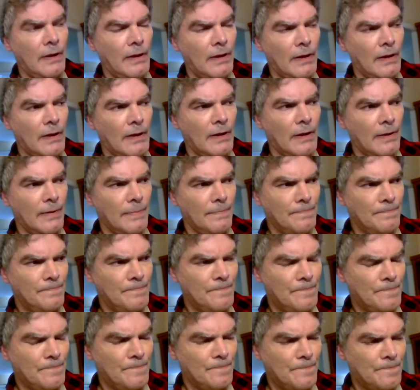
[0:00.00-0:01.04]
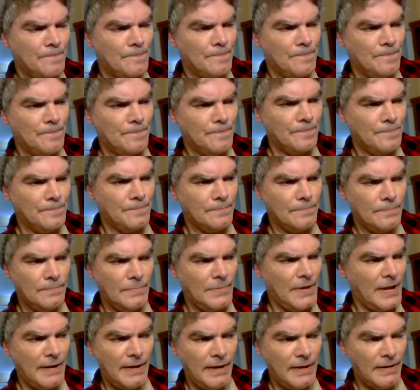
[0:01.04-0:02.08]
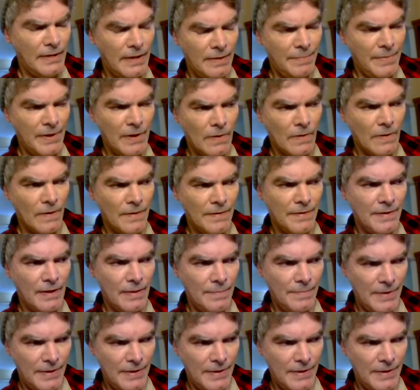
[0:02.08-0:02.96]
They didn't give me a hard time.